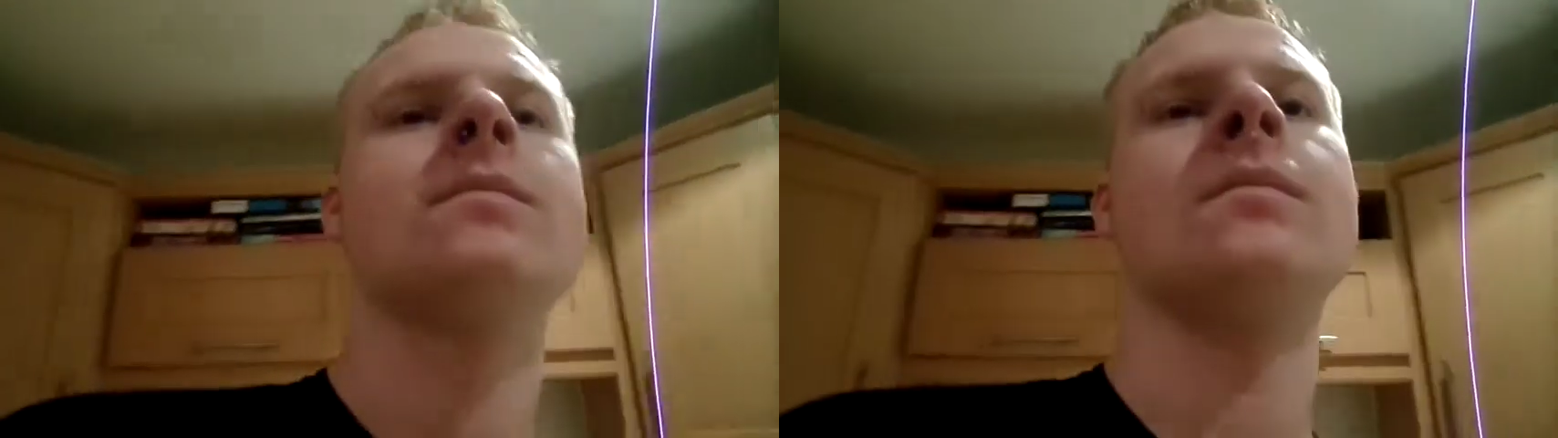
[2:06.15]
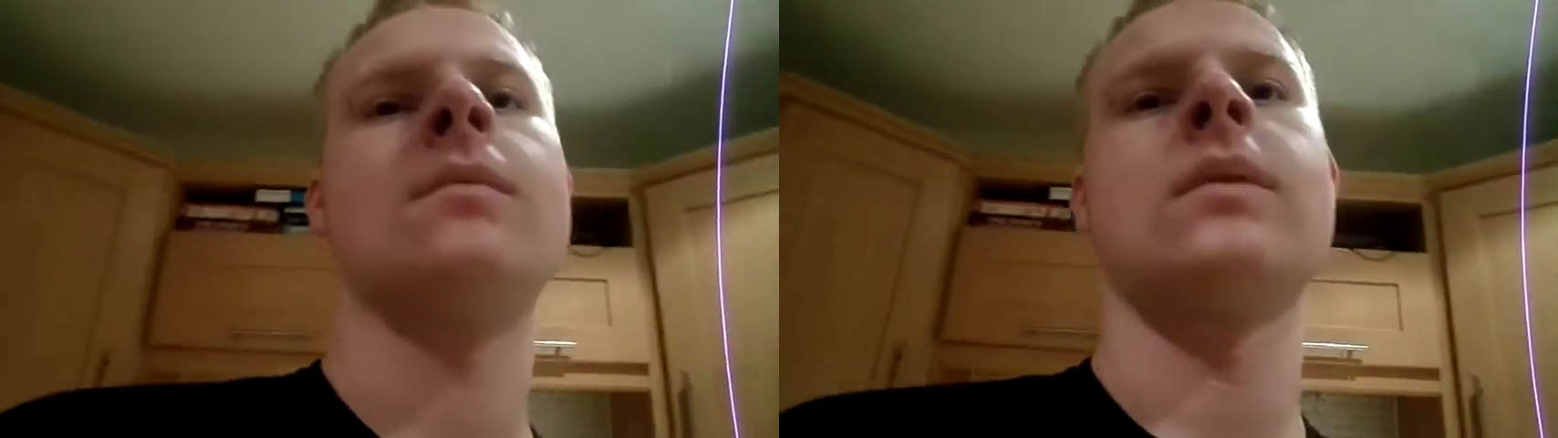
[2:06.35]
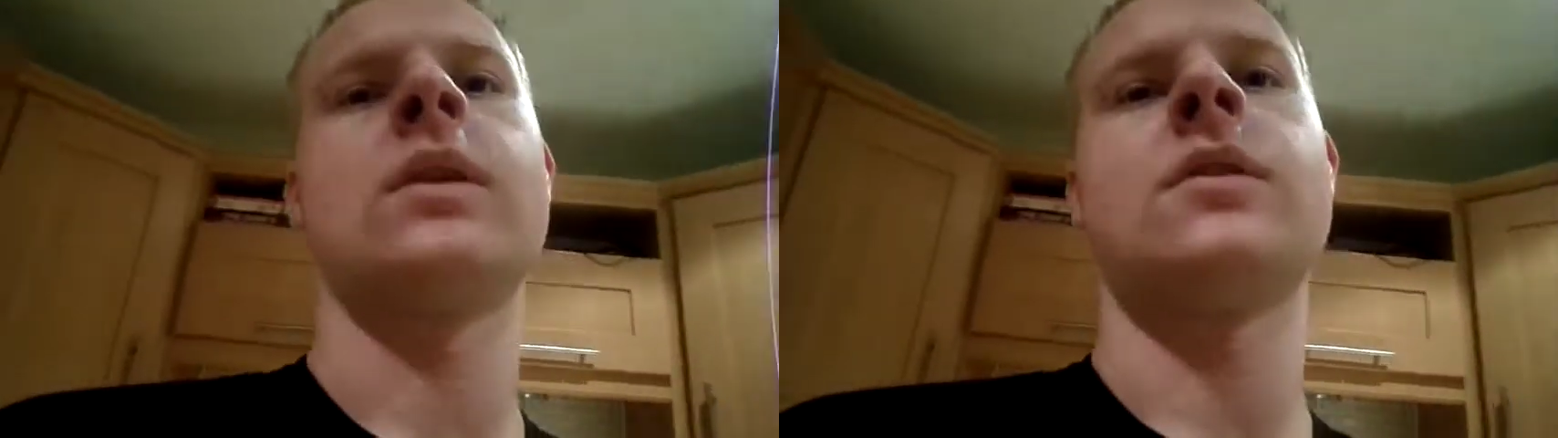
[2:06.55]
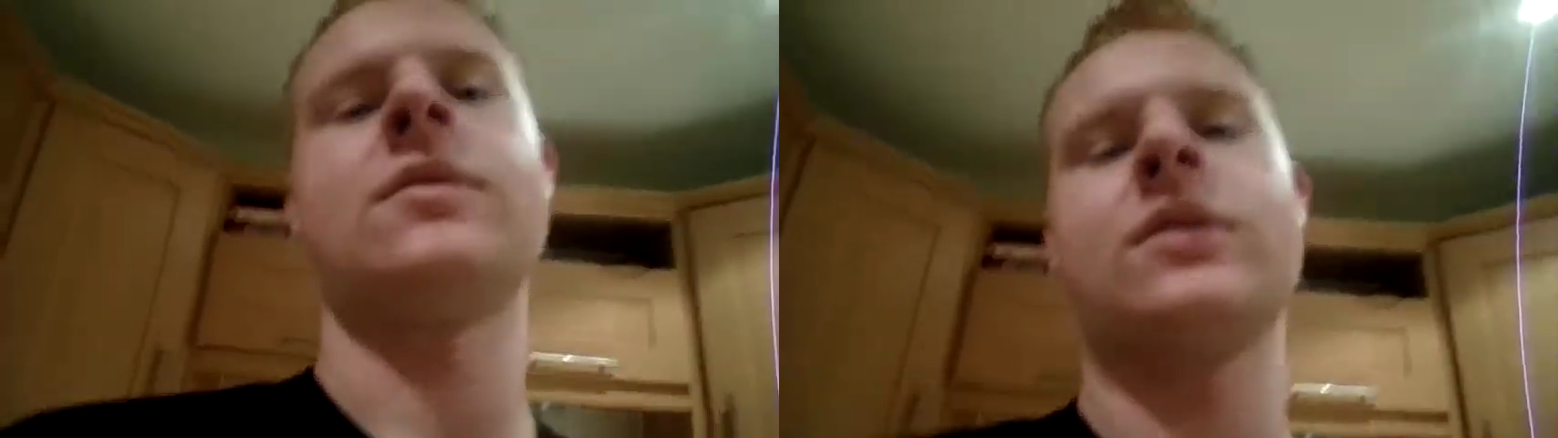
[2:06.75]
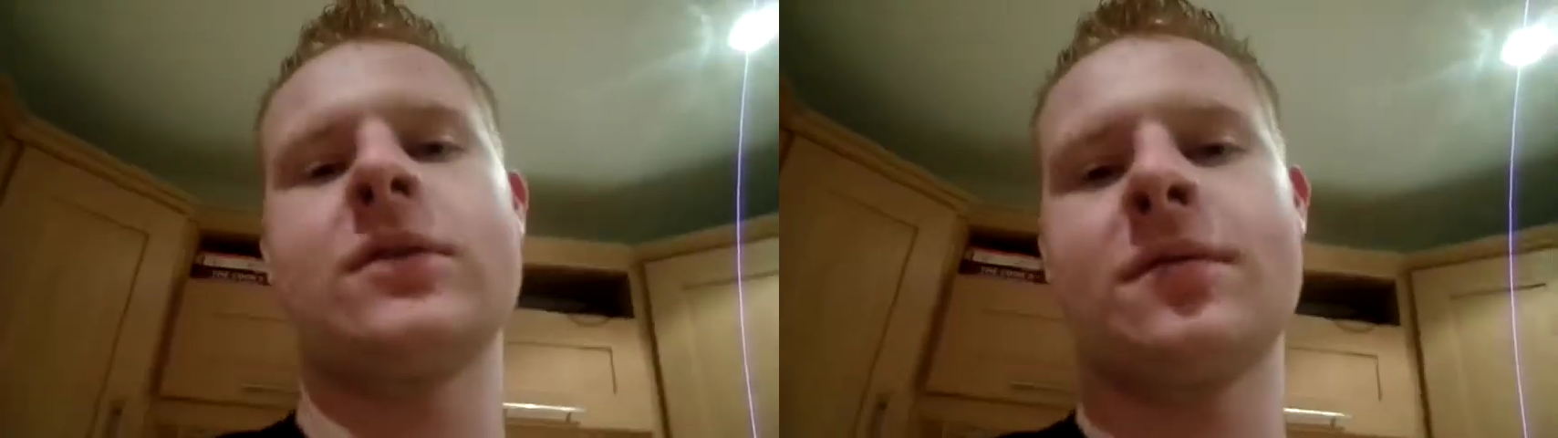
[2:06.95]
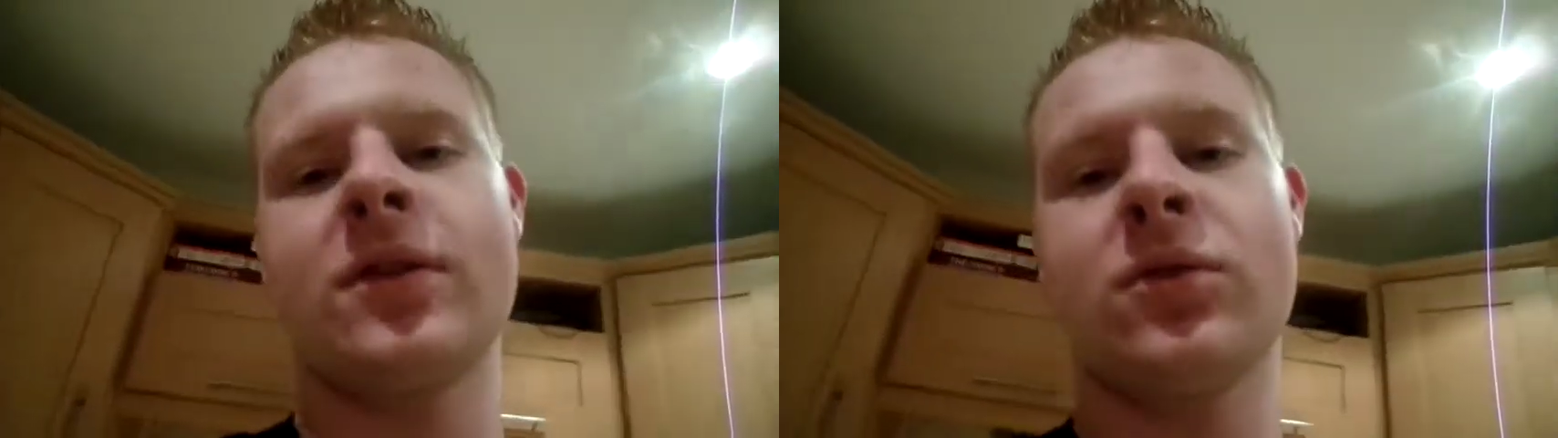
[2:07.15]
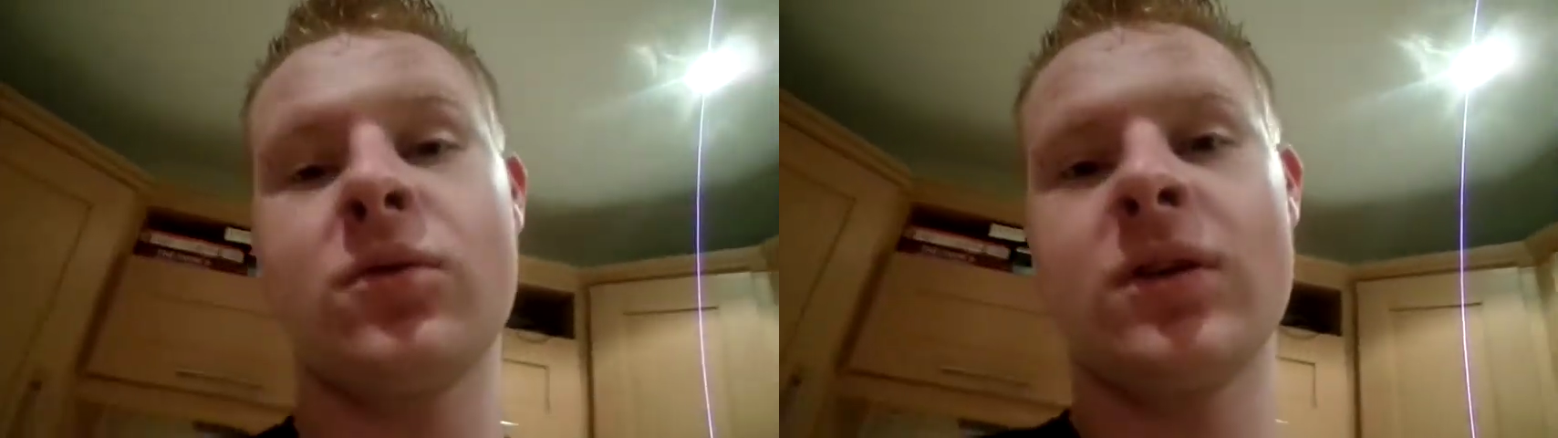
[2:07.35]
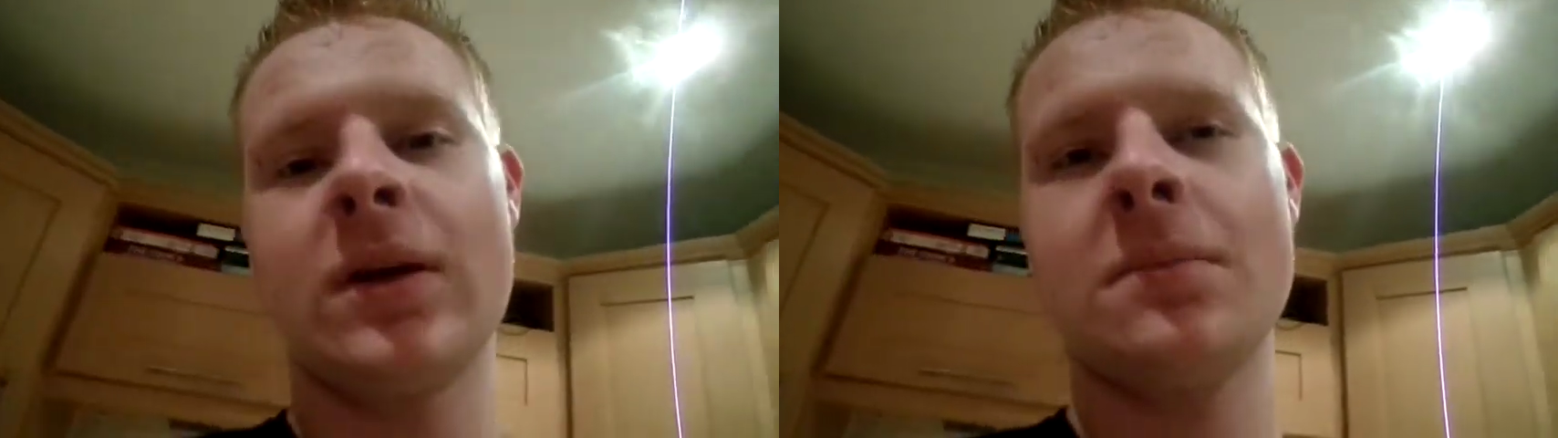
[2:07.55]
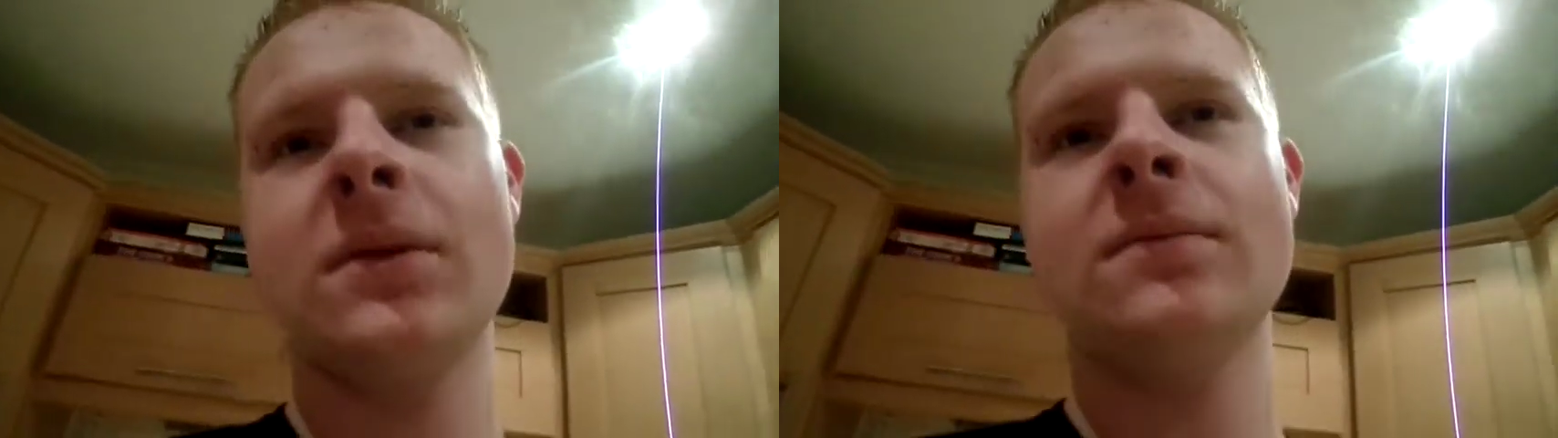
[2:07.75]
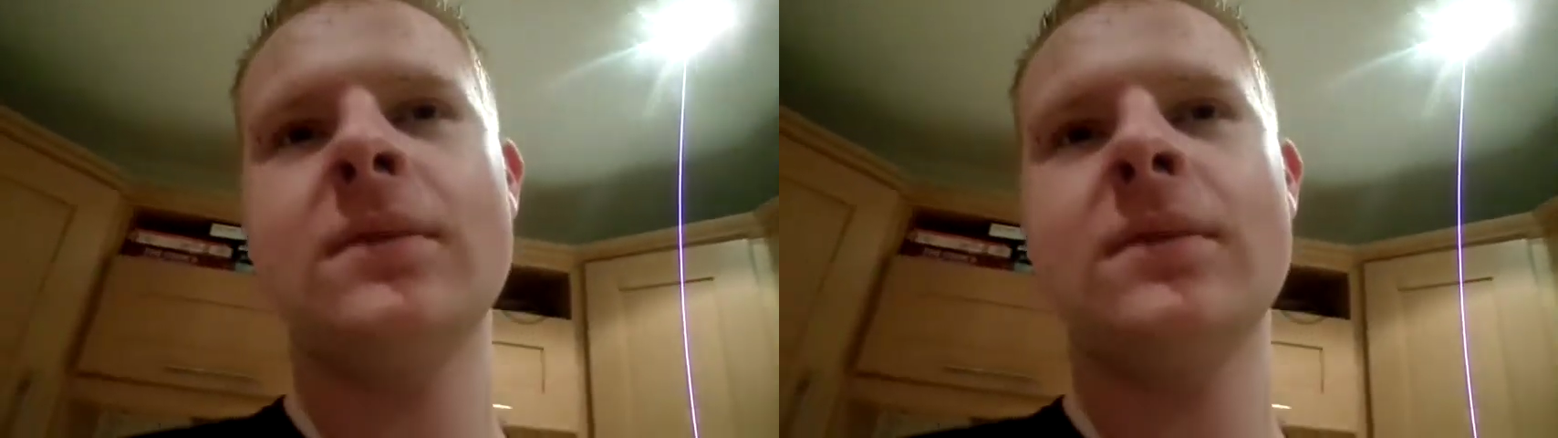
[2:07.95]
Hopefully something cool can happen.